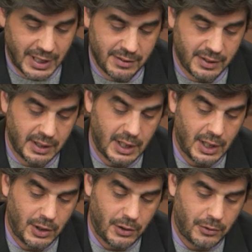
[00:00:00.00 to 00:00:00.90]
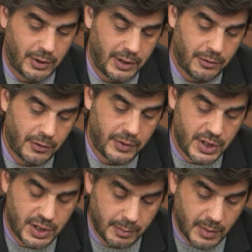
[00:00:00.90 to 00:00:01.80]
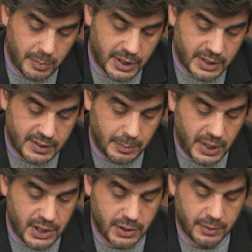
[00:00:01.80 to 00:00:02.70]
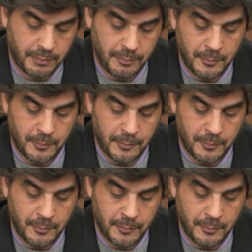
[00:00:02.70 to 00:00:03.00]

and answer, for finishing my participation,